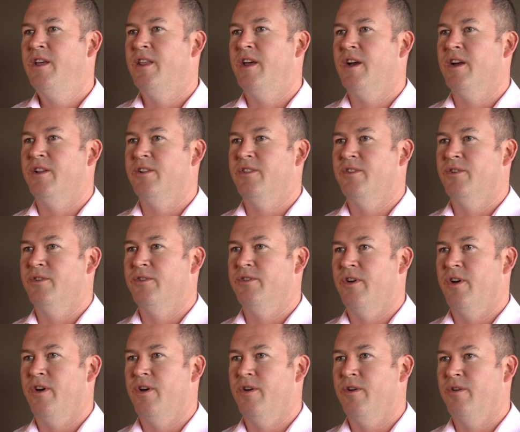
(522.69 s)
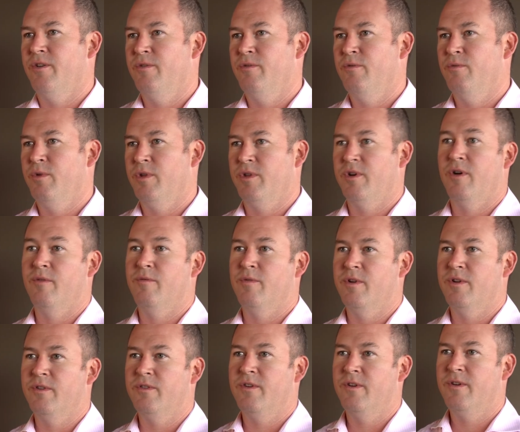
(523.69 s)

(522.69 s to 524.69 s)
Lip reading: they can do so with confidence.